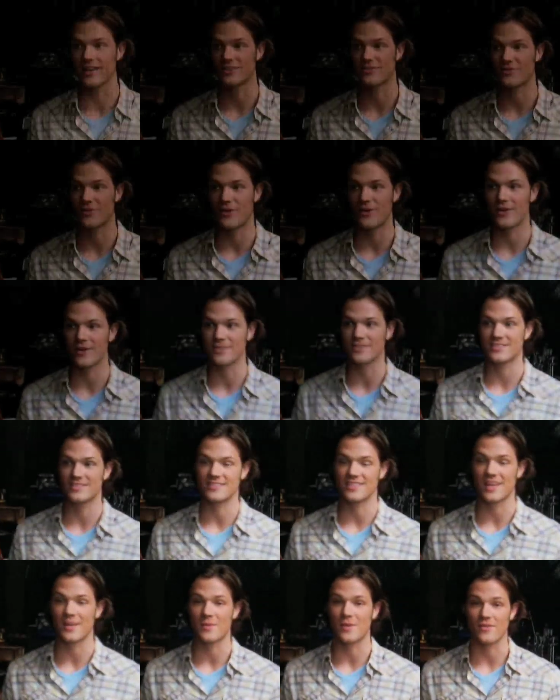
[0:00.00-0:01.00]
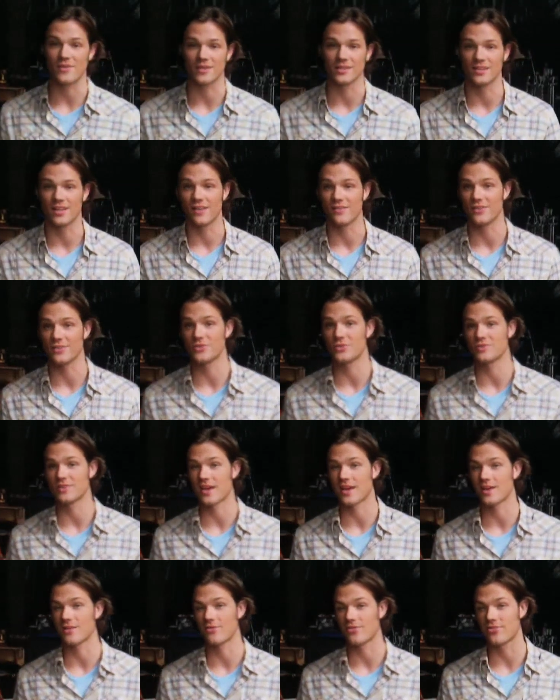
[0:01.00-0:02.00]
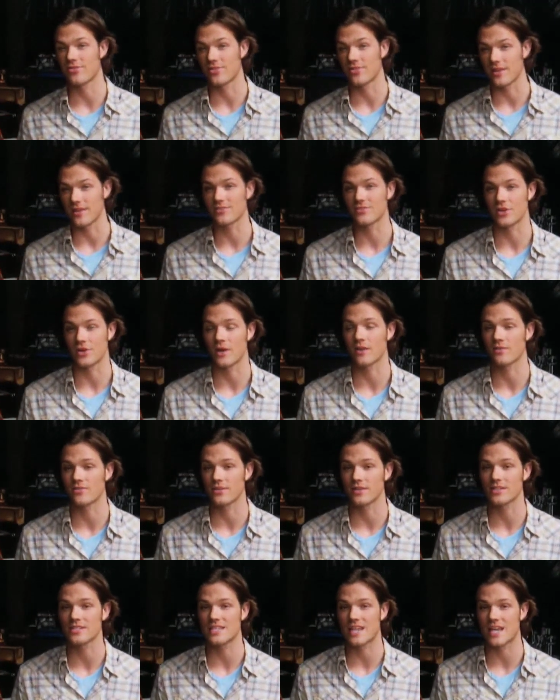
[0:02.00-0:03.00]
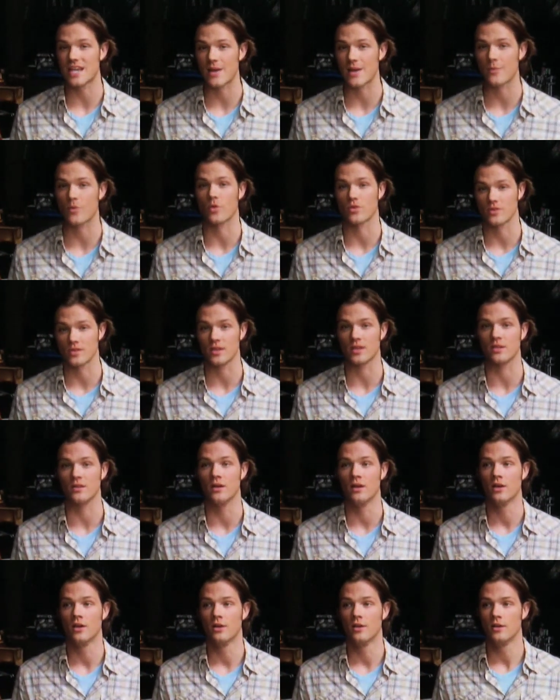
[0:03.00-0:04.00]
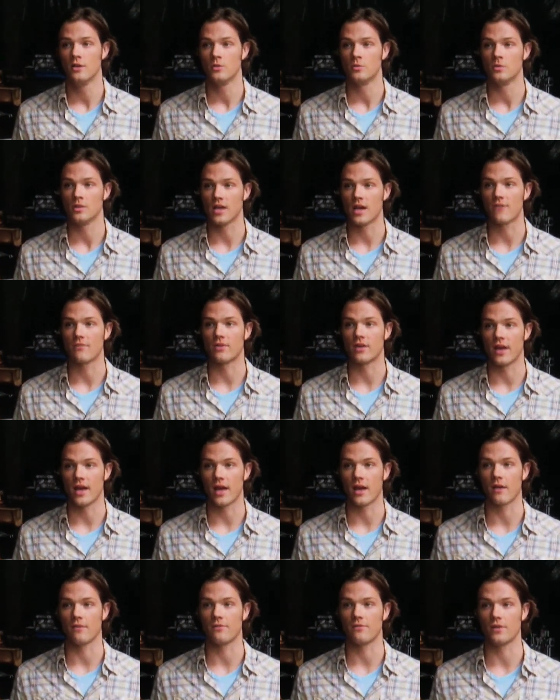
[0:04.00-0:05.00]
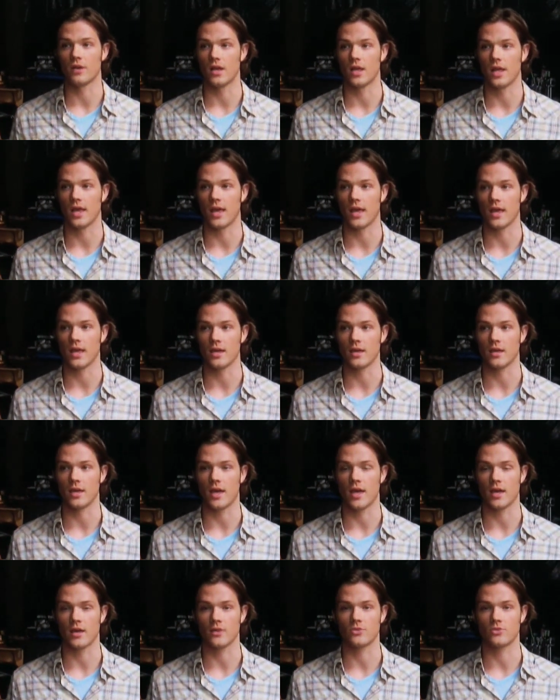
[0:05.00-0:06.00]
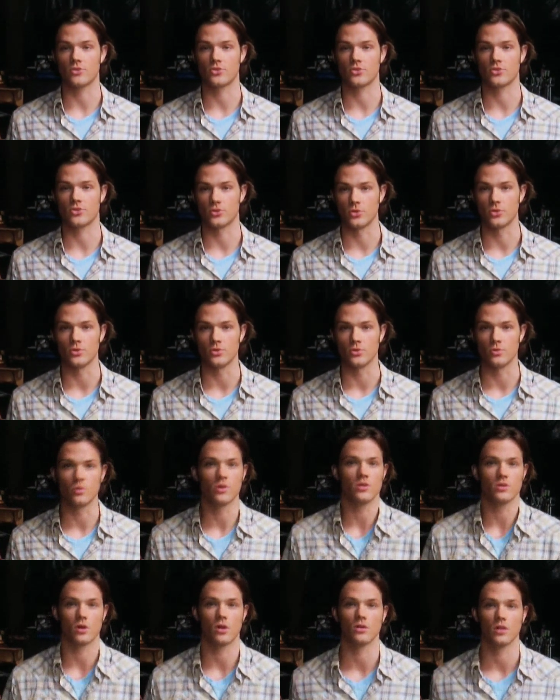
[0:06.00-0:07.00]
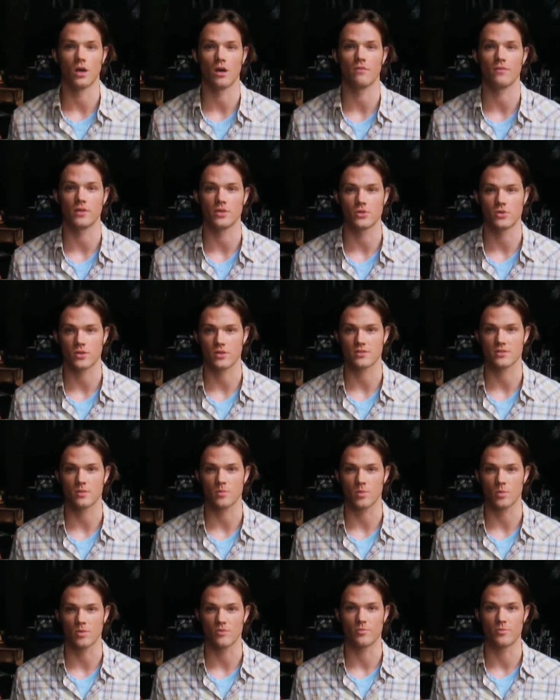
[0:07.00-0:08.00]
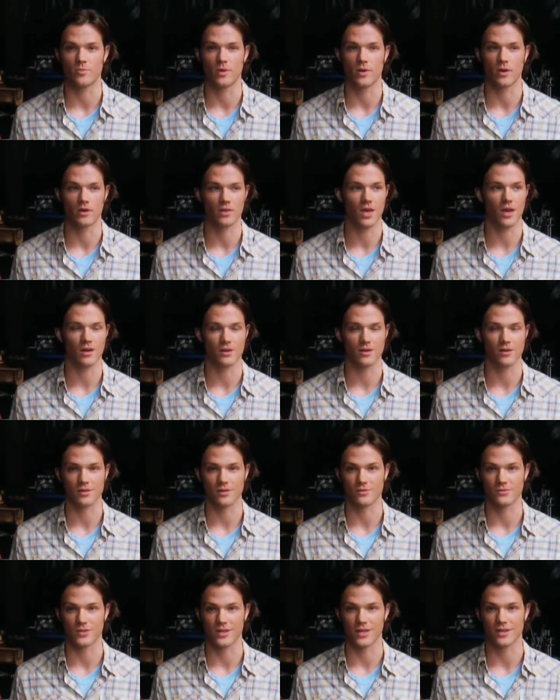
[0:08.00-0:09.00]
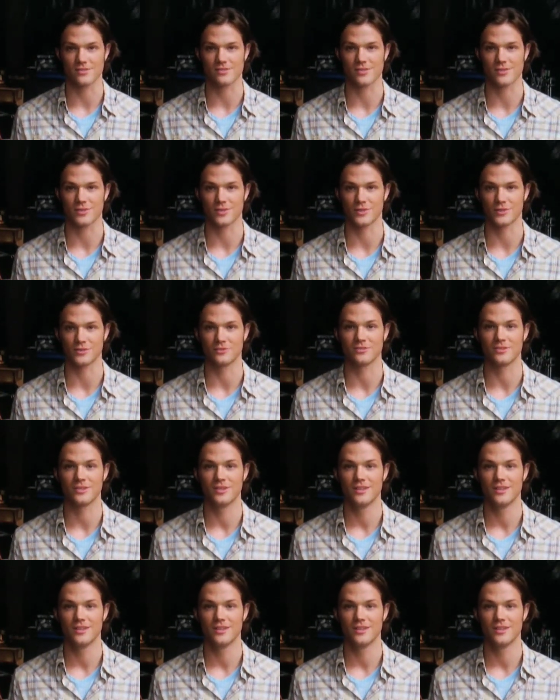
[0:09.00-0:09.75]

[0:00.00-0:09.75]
as far as Sam having a love interest, I don't think so. I don't think Sam or Dean will ever have a true, what you call, love interest. I mean, we've both had our little flings and our little